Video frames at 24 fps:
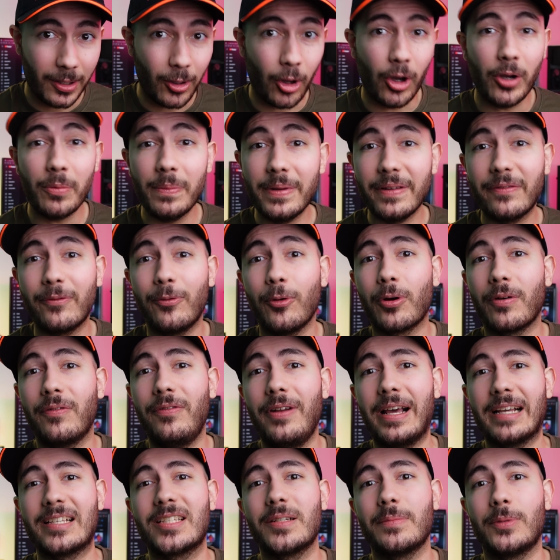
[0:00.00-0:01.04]
long before
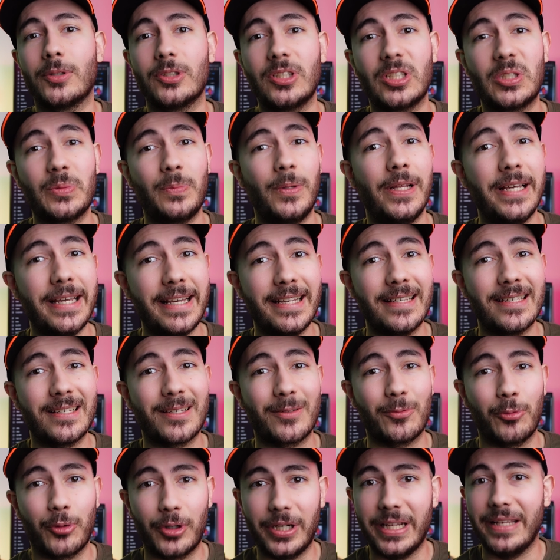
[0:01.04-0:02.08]
flexible
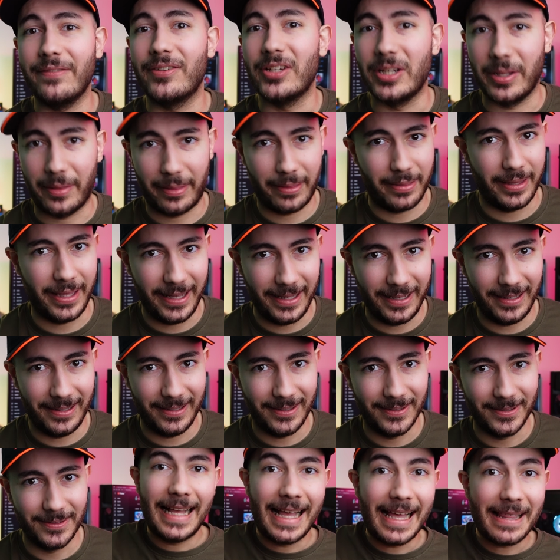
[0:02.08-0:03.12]
displays were even a thing.